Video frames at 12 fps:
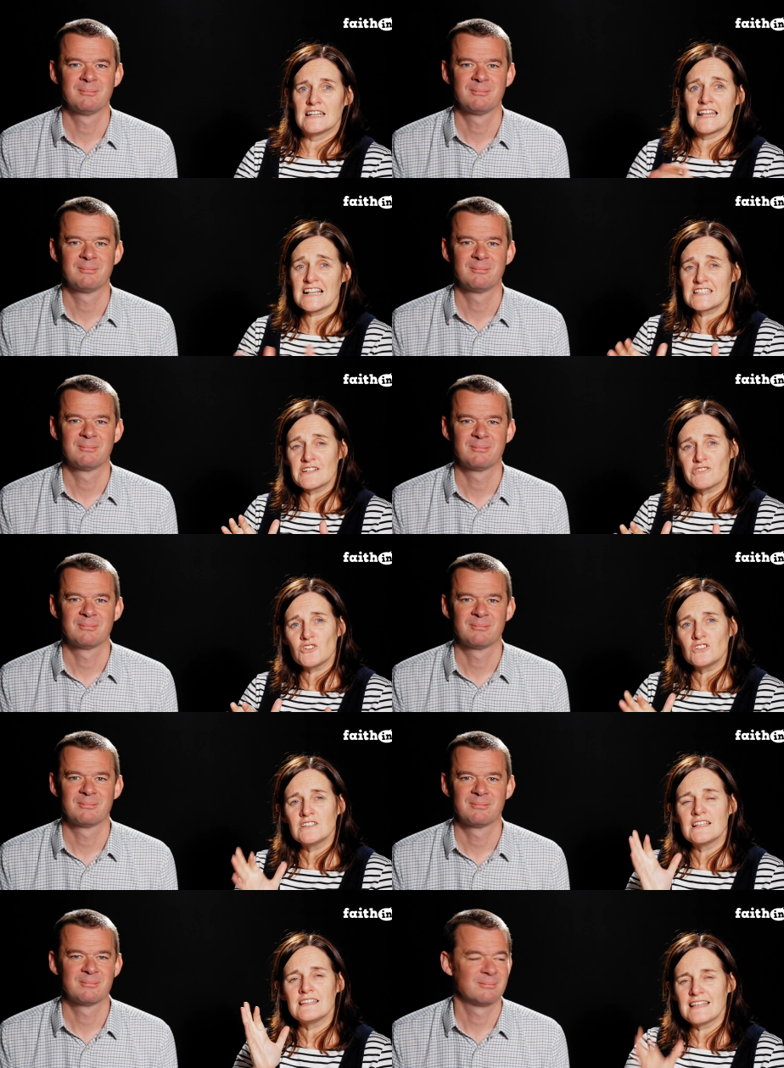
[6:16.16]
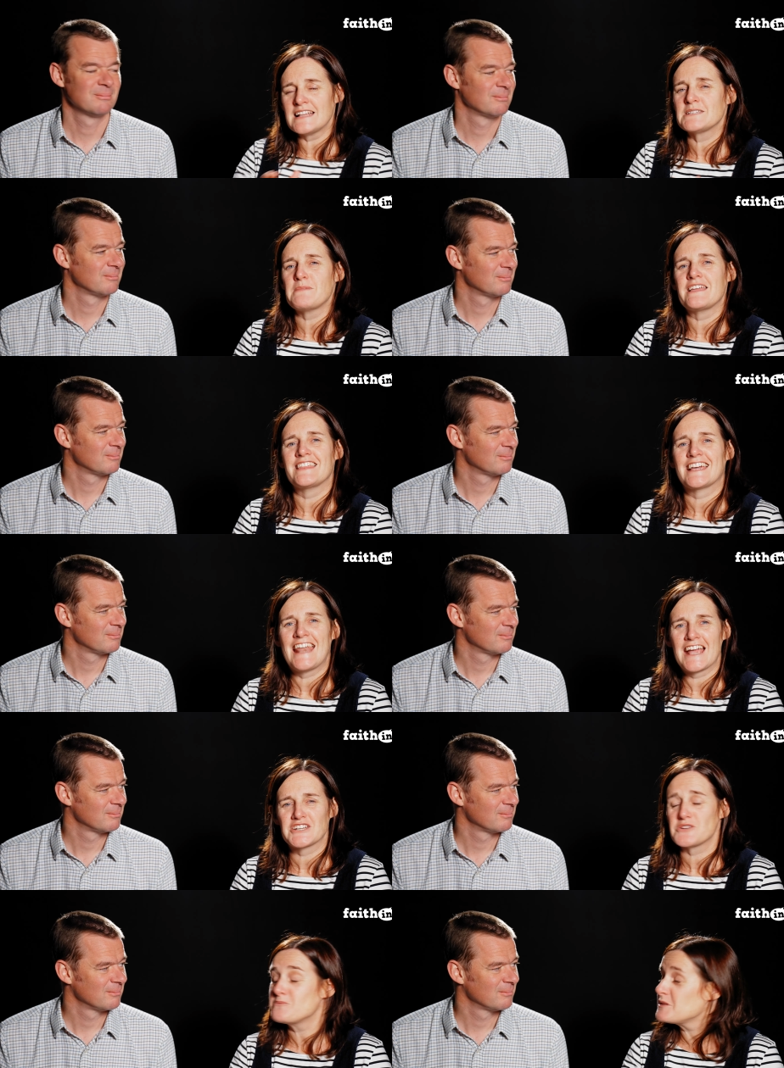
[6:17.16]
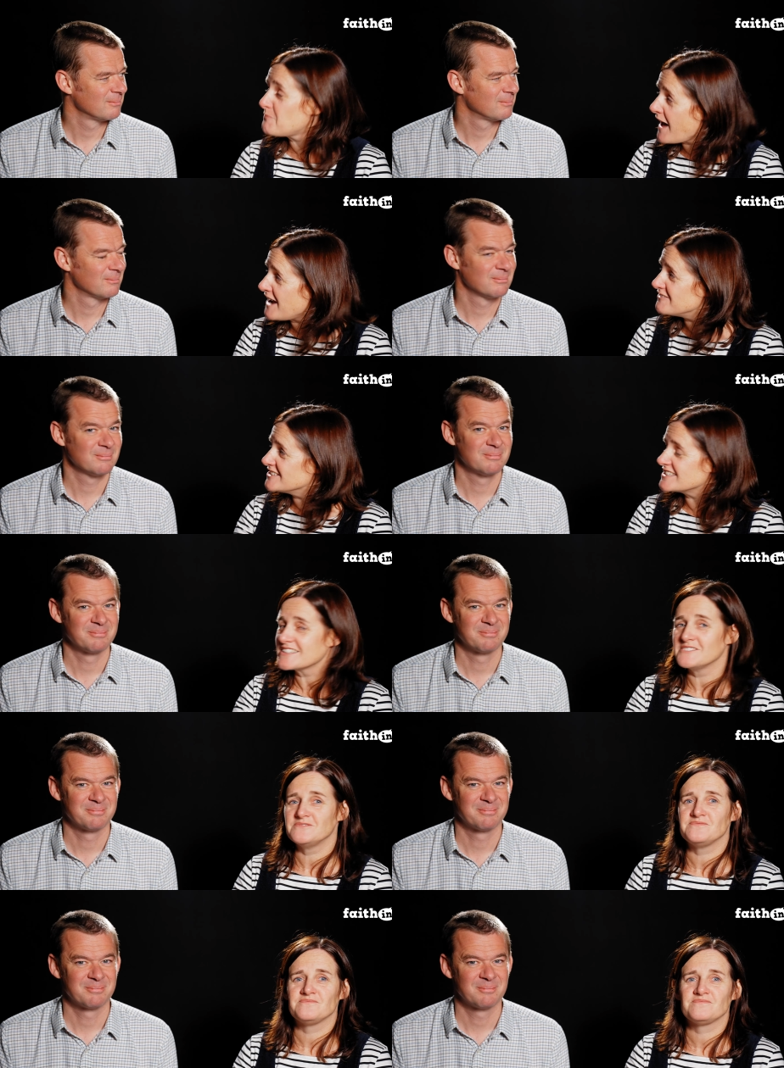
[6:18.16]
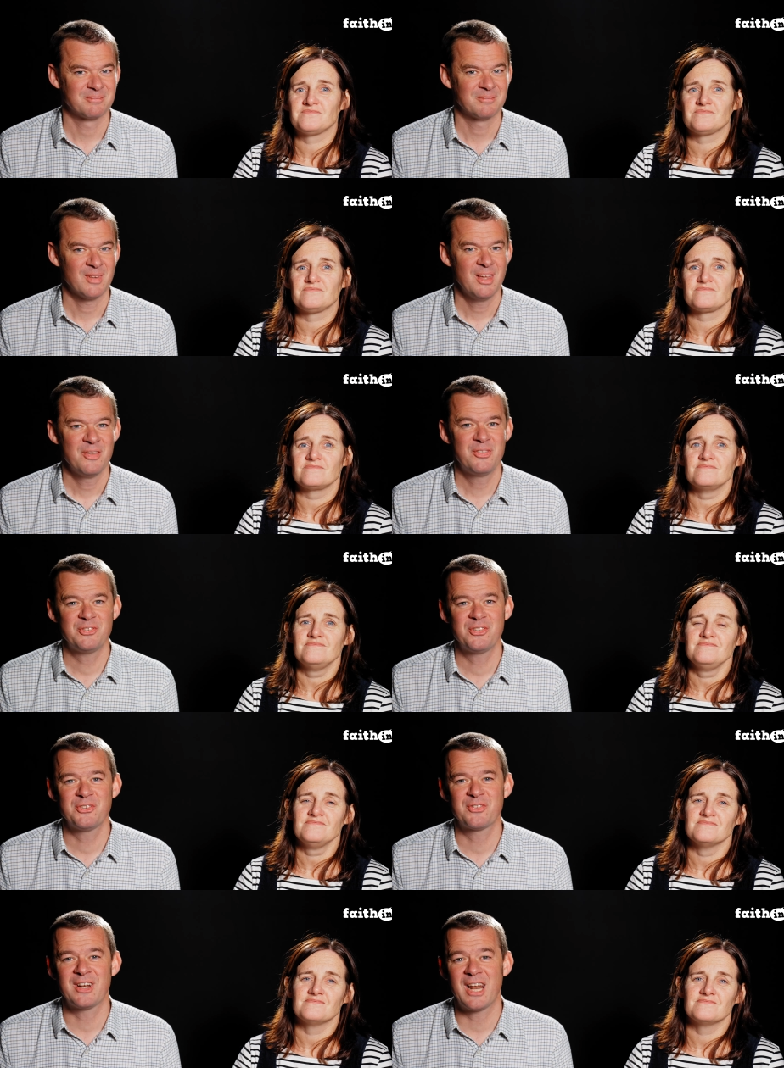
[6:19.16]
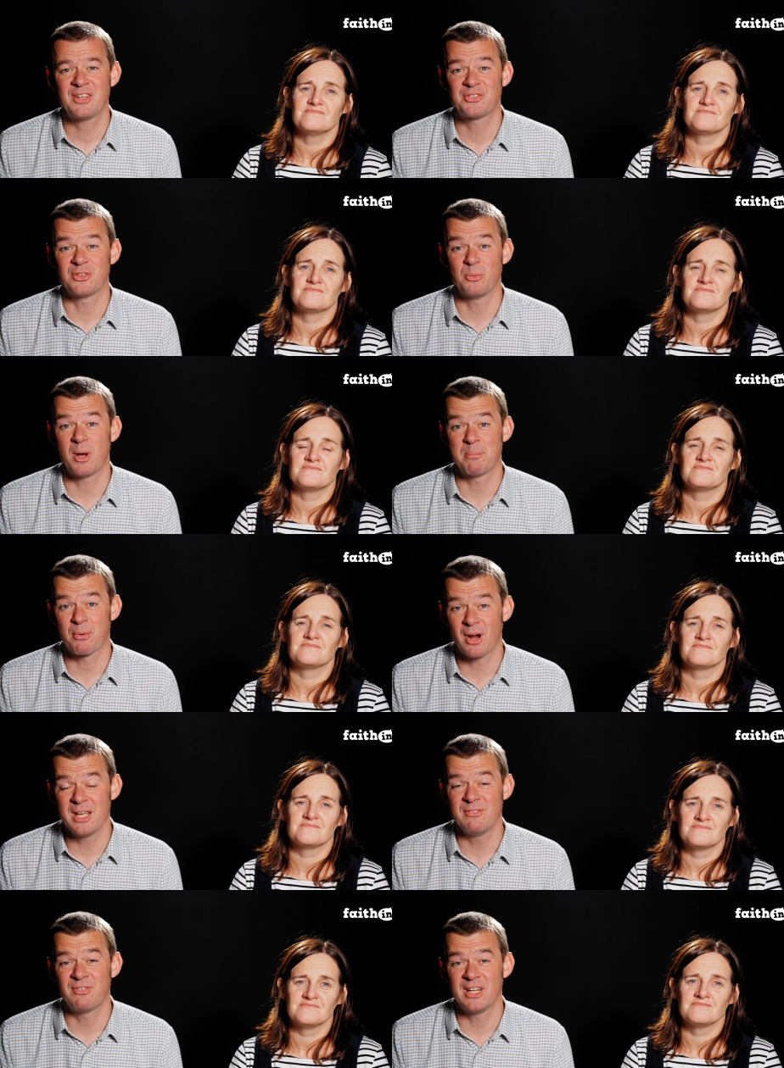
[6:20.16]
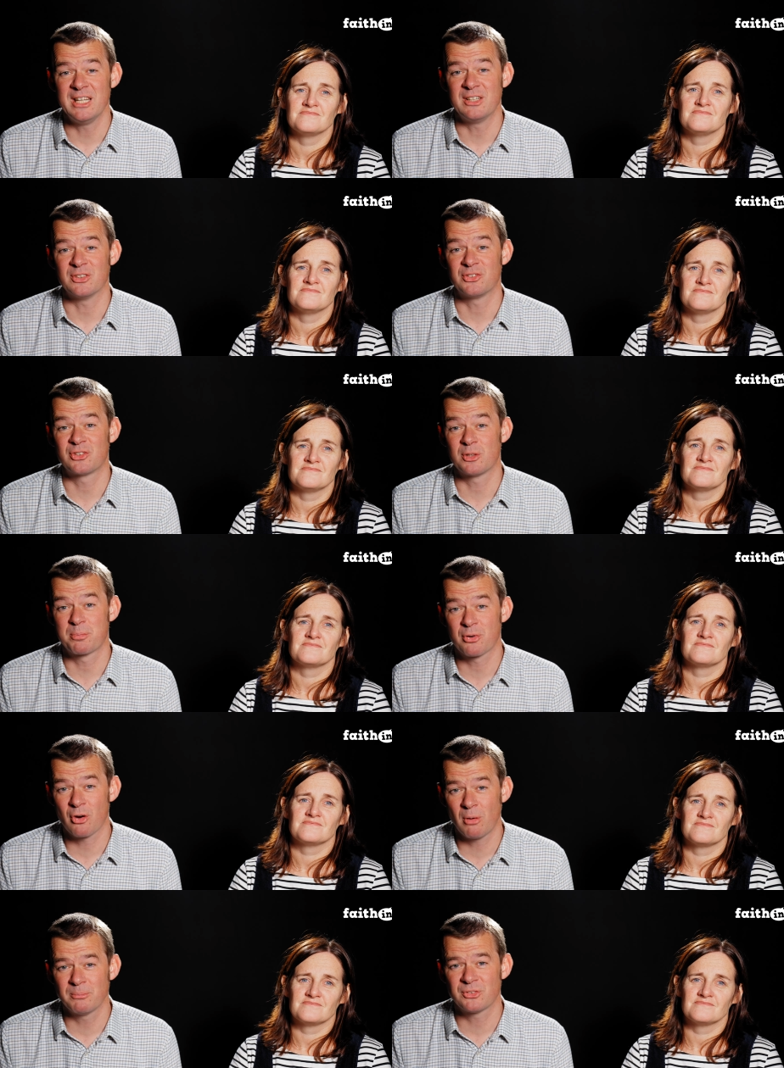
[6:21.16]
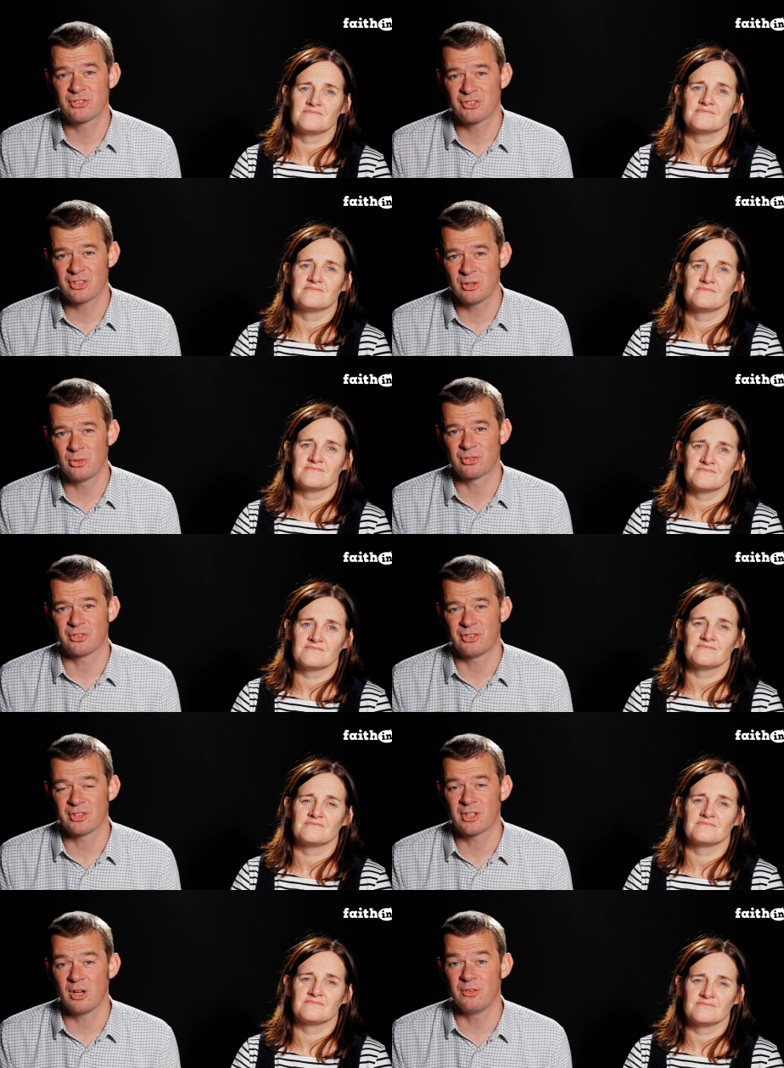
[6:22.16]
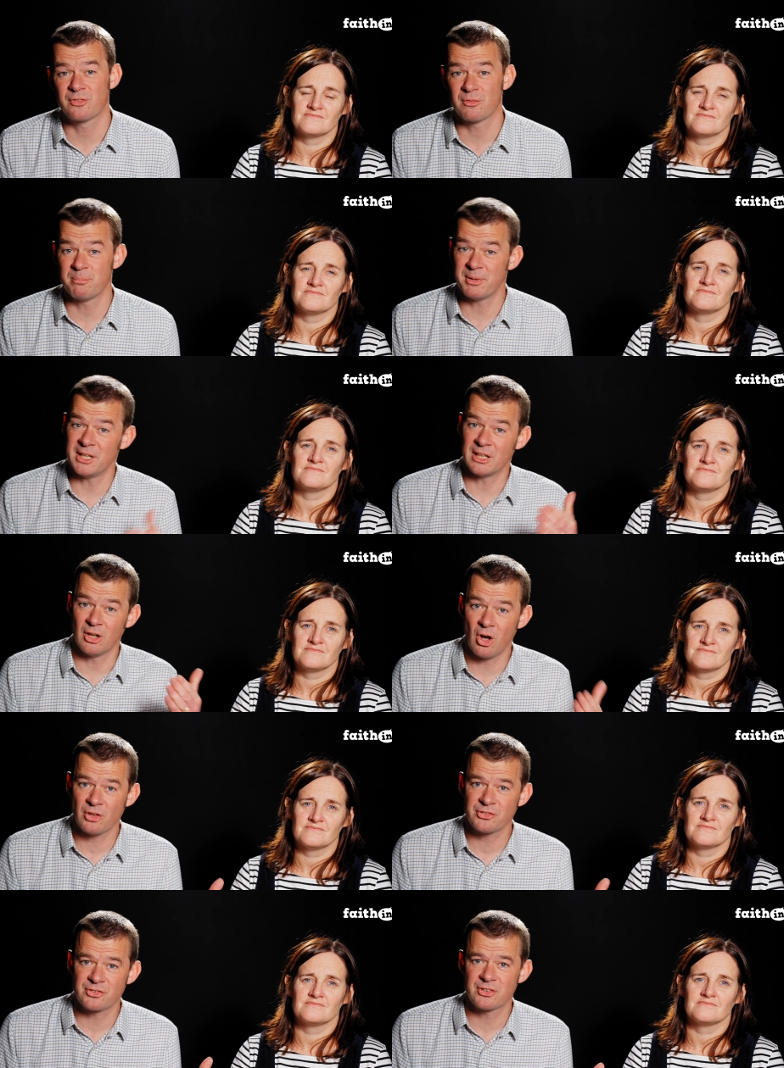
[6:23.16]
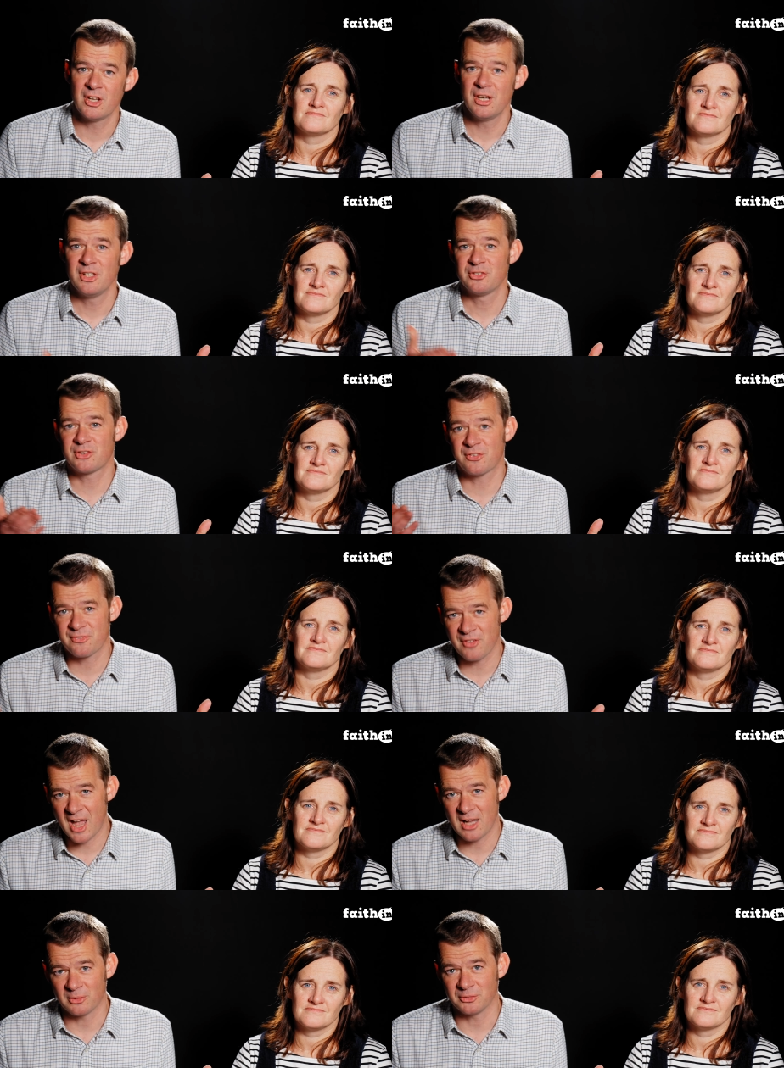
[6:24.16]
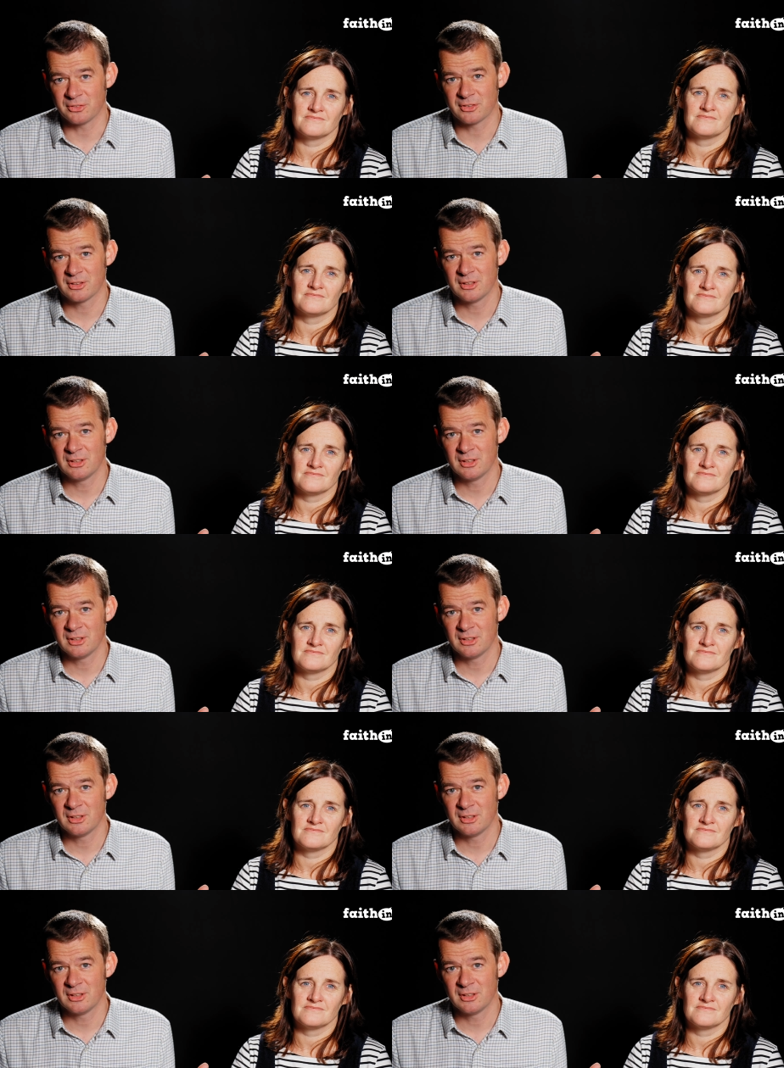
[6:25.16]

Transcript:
Speaker 1: Last of all, let's make the connection with parents.
Speaker 2: This is the lesson where brave leaders could prompt children to go from being lost to found